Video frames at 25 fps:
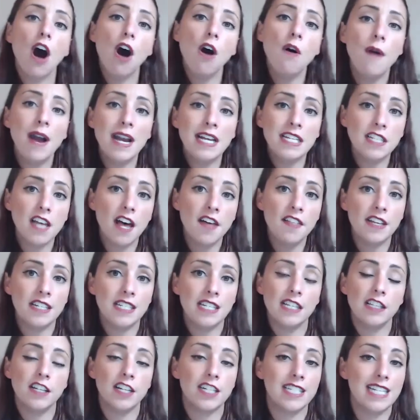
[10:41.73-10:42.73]
oh, I saw this,
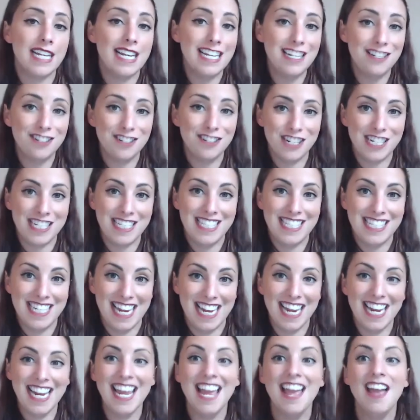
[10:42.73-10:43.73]
it looks
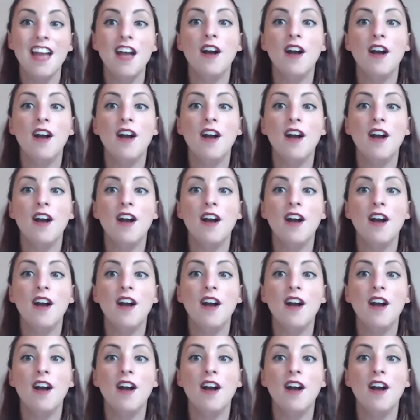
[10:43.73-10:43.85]
interesting.